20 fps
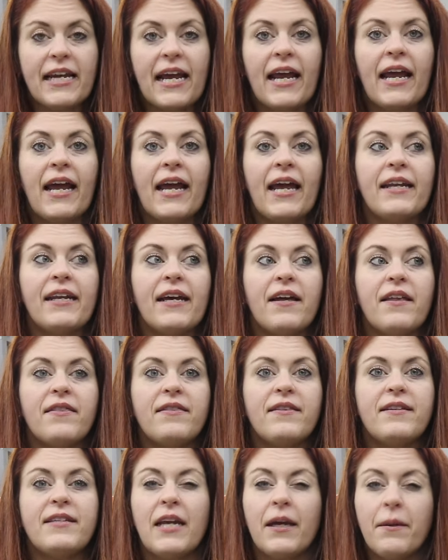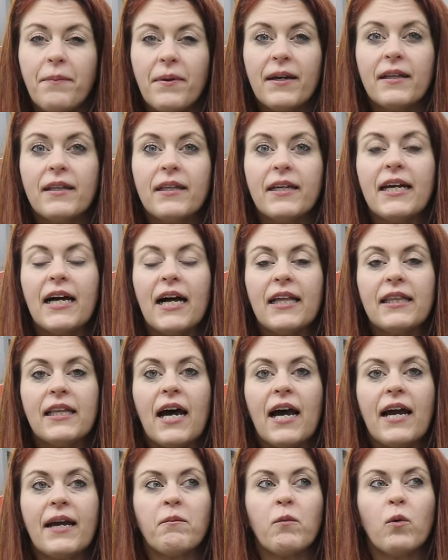and typically I
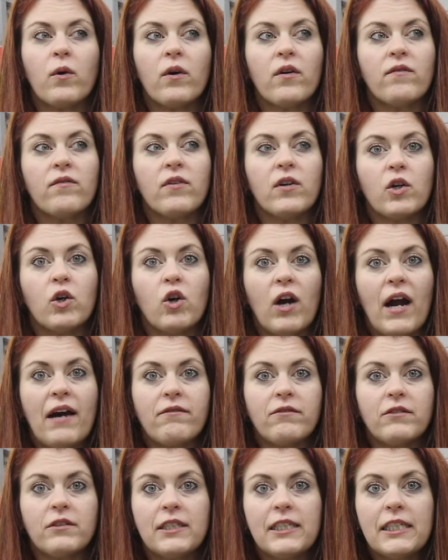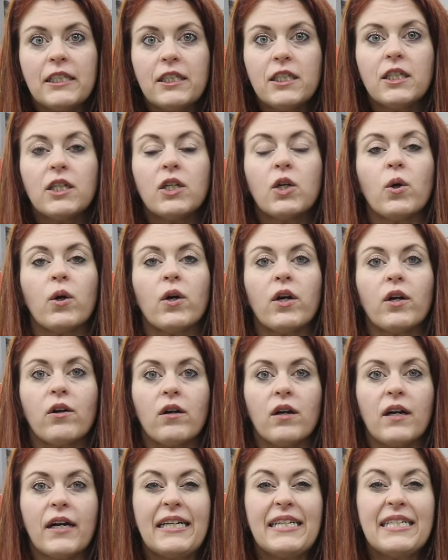like more of a gravelly look or a
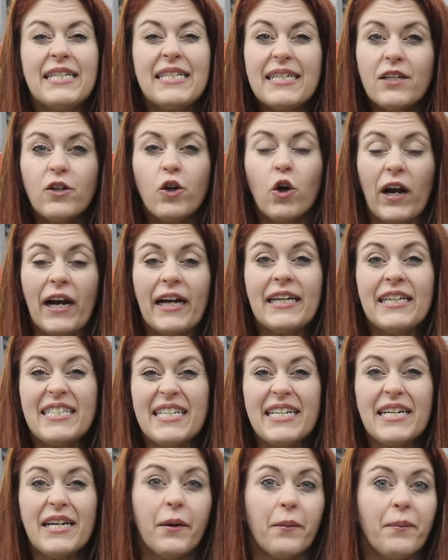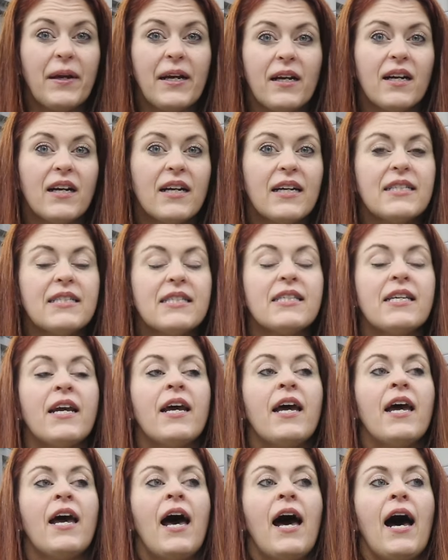granity appearance.
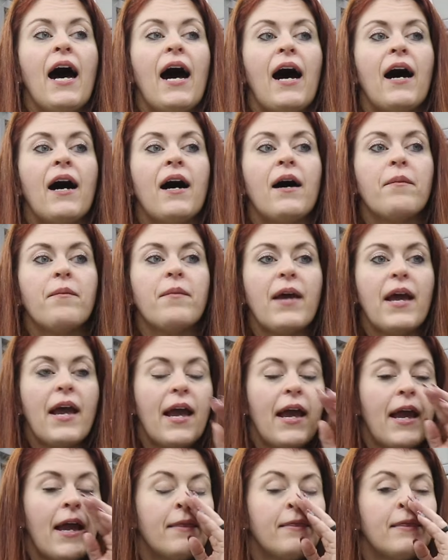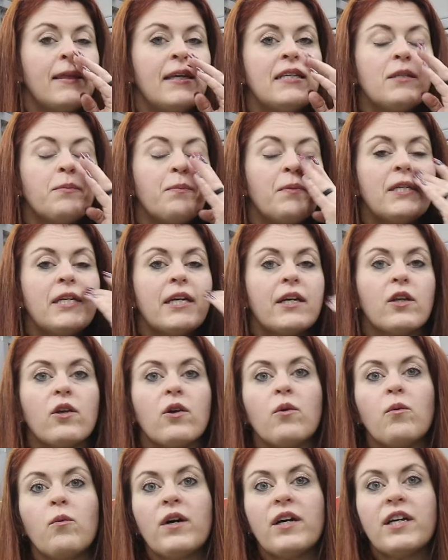And this
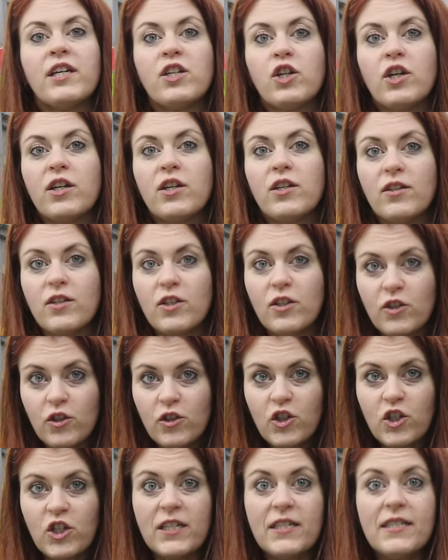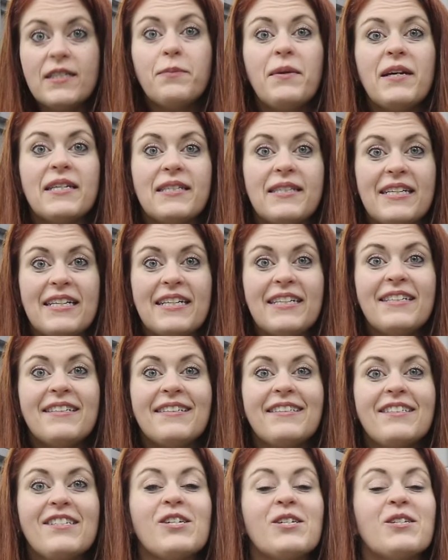particular one she's busy.
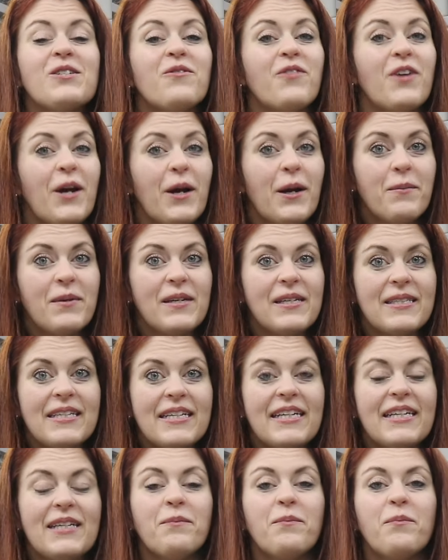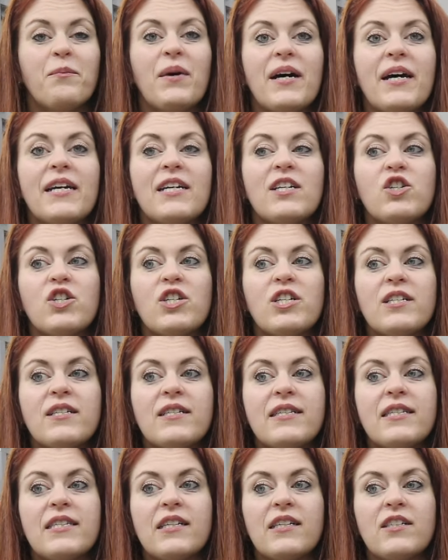She's very busy, but
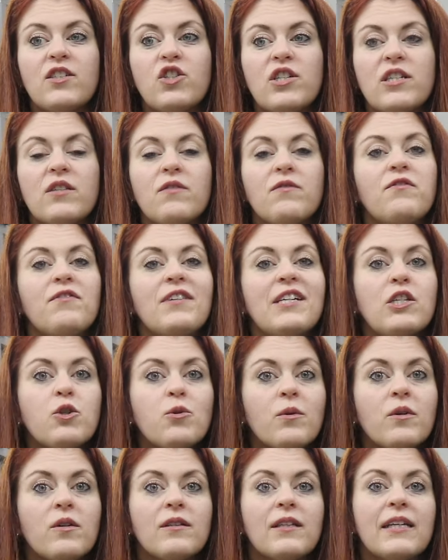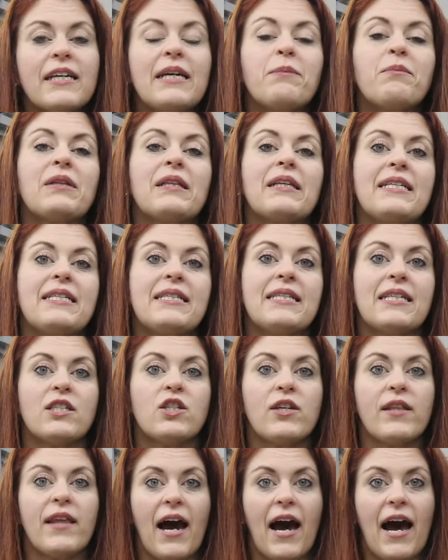she's just visually pleasing
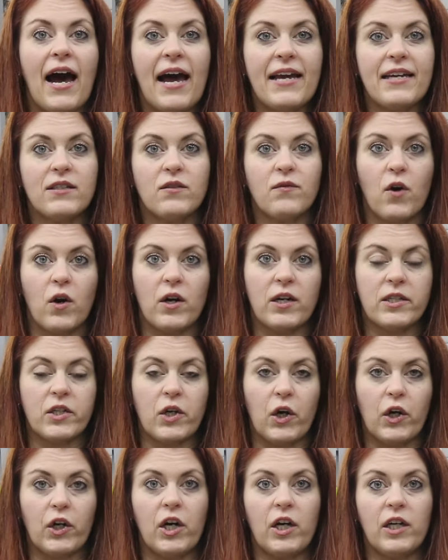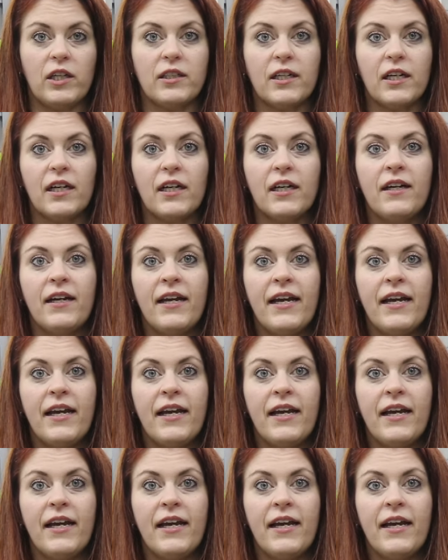to the eye as far as her color.